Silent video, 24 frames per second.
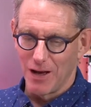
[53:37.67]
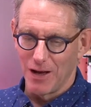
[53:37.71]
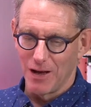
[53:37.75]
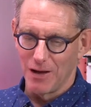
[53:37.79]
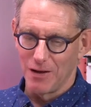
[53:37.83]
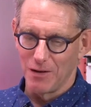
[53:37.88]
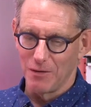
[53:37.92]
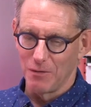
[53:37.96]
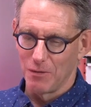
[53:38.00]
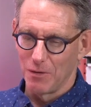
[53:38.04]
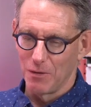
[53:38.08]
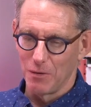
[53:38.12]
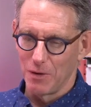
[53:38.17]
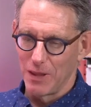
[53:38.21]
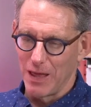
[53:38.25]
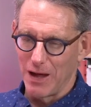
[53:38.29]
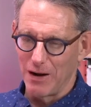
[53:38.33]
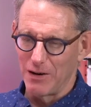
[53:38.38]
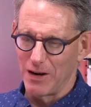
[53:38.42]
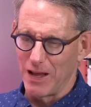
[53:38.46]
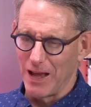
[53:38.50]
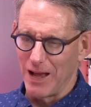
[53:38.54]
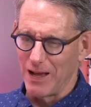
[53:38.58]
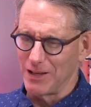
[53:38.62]

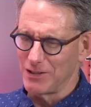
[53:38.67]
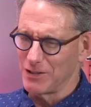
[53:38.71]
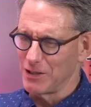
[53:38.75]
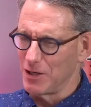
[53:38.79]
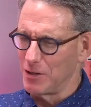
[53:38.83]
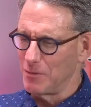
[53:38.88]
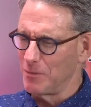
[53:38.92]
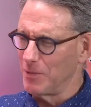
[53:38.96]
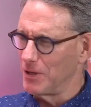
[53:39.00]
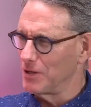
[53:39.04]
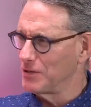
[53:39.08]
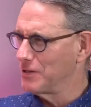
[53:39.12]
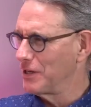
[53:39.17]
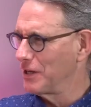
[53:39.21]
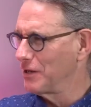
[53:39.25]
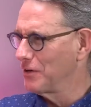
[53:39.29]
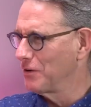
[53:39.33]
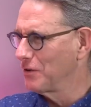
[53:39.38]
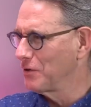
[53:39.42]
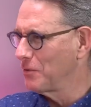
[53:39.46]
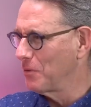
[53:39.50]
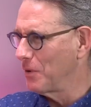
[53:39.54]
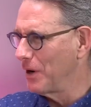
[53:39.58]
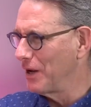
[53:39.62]
without asking me a
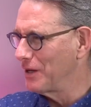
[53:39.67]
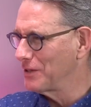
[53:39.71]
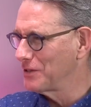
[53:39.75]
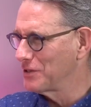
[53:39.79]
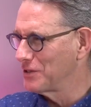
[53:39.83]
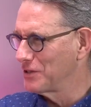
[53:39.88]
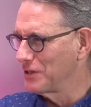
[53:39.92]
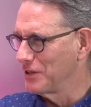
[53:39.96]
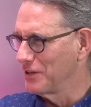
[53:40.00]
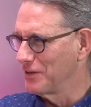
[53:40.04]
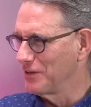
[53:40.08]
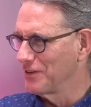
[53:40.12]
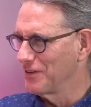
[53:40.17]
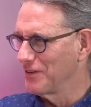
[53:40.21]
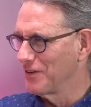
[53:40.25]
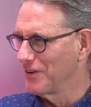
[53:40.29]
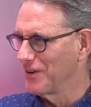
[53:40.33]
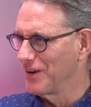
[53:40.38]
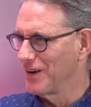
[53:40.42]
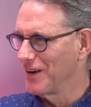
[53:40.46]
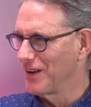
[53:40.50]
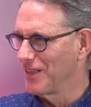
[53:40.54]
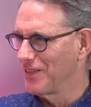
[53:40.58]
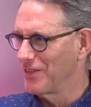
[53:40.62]
single question
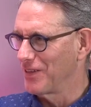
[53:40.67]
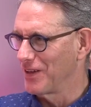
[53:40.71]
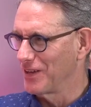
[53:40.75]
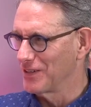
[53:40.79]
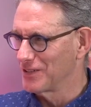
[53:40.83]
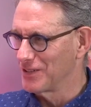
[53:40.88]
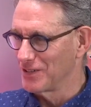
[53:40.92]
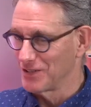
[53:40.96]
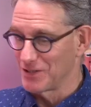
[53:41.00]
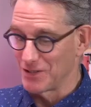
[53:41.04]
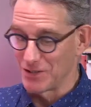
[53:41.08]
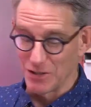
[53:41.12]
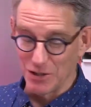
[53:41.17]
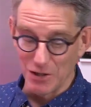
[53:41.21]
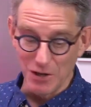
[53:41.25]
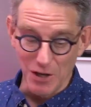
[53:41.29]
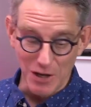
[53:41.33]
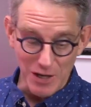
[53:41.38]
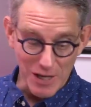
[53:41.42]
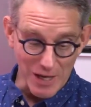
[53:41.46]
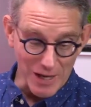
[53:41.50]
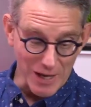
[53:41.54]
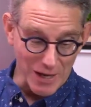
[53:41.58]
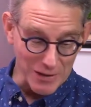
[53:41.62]
or anything, just
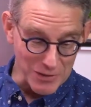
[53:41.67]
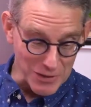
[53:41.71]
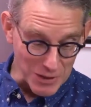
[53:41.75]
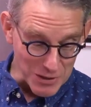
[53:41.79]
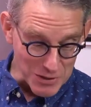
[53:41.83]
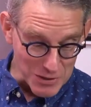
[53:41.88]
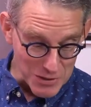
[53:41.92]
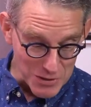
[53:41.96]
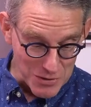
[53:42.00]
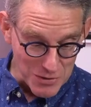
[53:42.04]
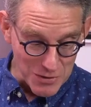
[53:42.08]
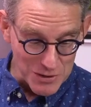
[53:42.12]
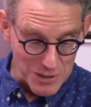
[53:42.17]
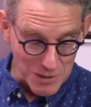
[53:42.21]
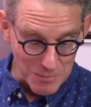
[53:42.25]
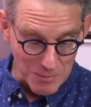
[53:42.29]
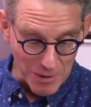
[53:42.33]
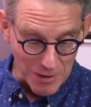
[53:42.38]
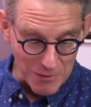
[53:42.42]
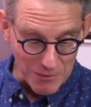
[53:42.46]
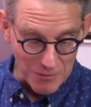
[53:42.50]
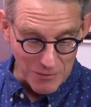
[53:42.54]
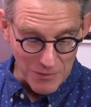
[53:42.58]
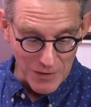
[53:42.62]
looking at the shoes on
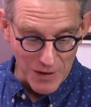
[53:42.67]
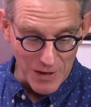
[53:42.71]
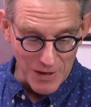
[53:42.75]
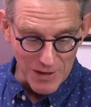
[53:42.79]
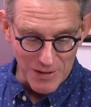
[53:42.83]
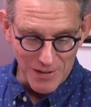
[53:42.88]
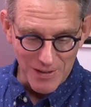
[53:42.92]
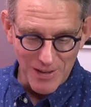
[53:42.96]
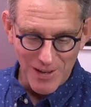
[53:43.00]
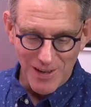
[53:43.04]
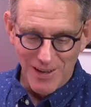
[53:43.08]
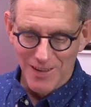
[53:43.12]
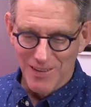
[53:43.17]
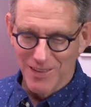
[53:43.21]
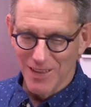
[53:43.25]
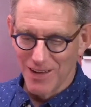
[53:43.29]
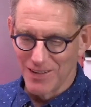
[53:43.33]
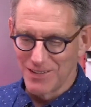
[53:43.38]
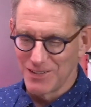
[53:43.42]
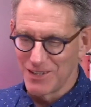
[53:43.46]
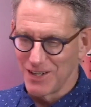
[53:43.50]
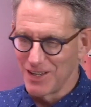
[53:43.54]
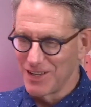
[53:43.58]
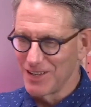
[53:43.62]
my feet,
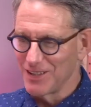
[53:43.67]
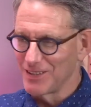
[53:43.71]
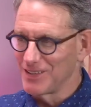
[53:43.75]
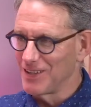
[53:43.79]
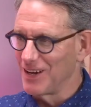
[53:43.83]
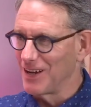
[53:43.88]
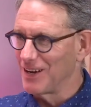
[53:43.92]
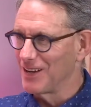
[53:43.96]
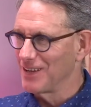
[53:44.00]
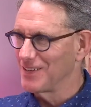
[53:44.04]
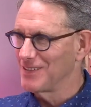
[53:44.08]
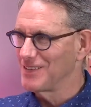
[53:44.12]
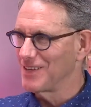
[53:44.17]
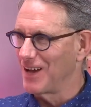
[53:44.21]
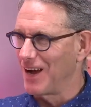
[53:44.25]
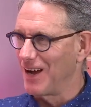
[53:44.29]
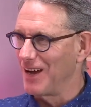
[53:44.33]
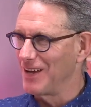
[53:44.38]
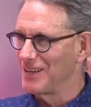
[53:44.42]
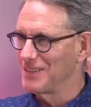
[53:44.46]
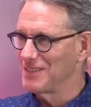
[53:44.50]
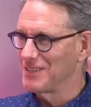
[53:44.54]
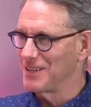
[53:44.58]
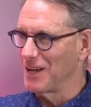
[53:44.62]
that she could kind of
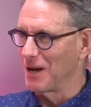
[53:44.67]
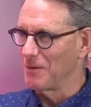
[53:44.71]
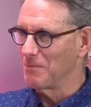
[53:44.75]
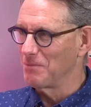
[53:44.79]
size